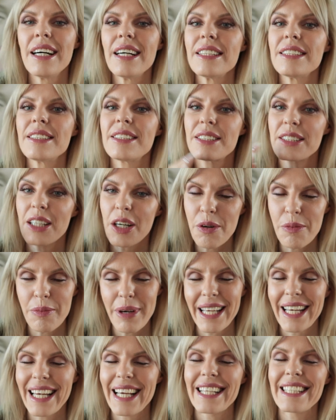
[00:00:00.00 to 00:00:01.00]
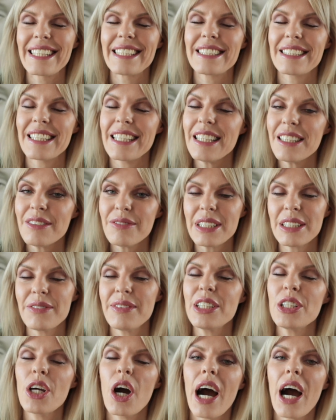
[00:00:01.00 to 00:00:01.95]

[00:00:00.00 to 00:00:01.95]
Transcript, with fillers: So my ladies, in this video,